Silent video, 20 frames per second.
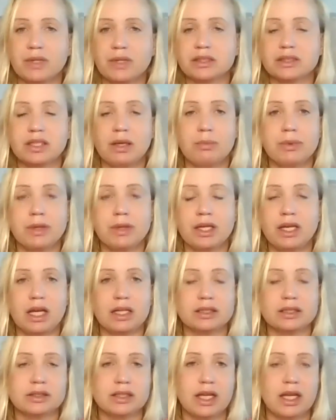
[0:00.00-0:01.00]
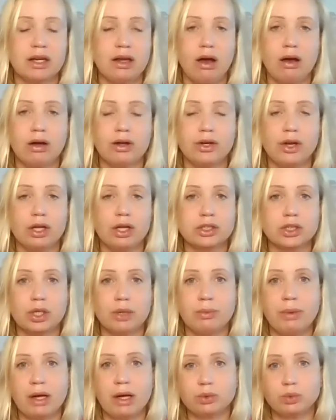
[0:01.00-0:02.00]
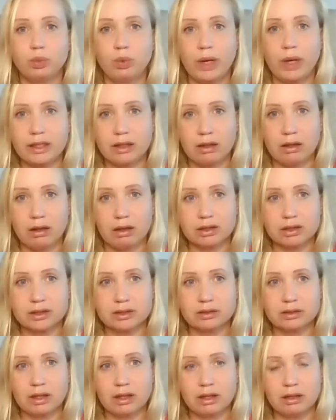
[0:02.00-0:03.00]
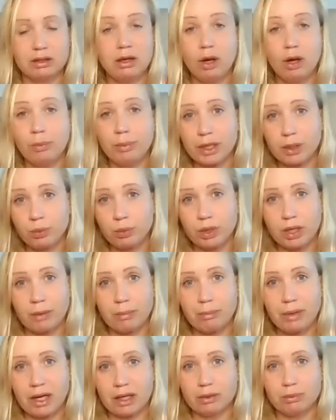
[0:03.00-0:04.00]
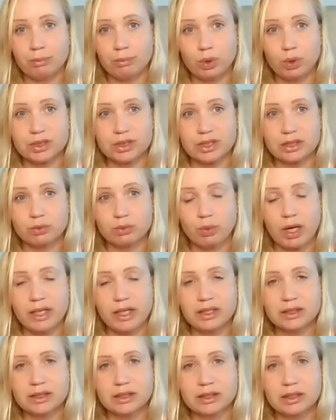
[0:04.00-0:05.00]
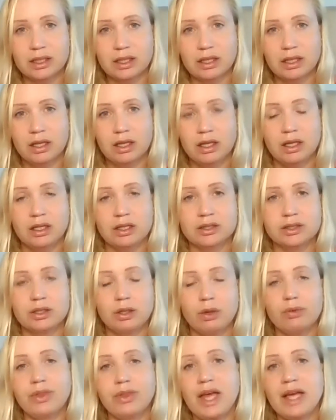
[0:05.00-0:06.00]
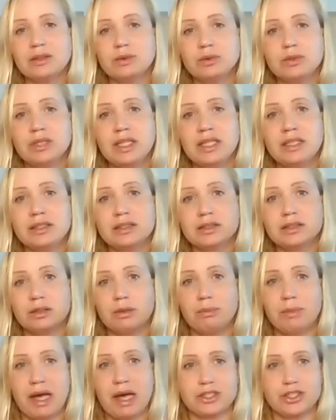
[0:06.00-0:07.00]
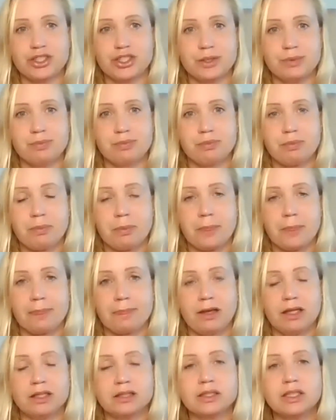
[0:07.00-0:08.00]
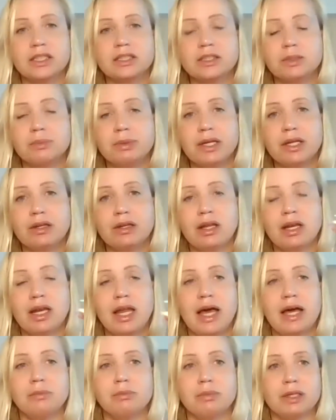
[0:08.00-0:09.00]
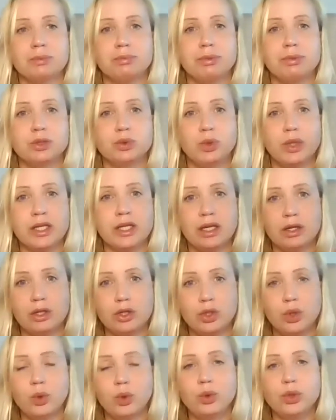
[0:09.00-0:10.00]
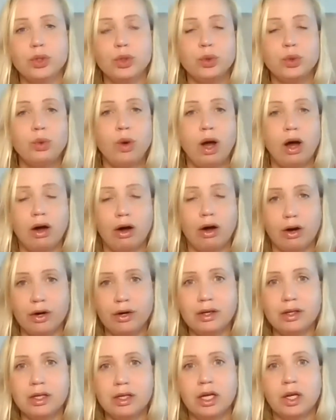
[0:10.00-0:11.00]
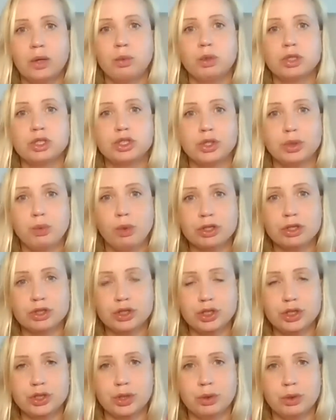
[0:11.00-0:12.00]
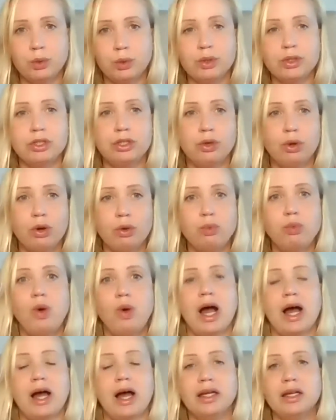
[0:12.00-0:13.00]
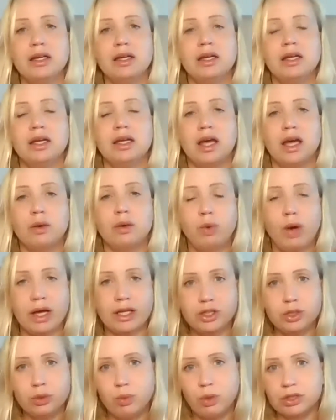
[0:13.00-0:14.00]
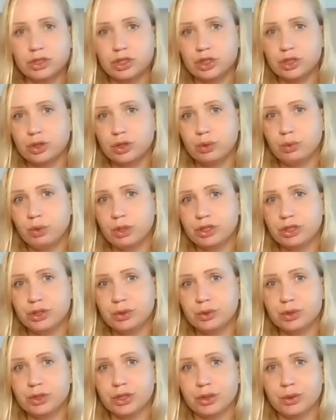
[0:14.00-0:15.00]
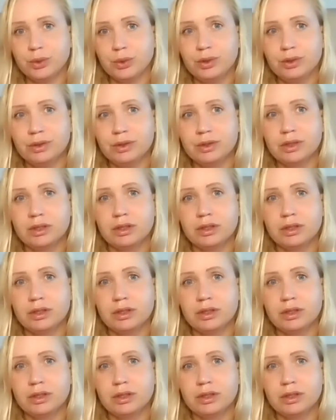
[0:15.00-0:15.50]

something else that are not about weight loss. Nobody would have bought it, right? So that needs to match. It needs to be an alignment between who you are, what you want to do, your why, and why do you want to do what you do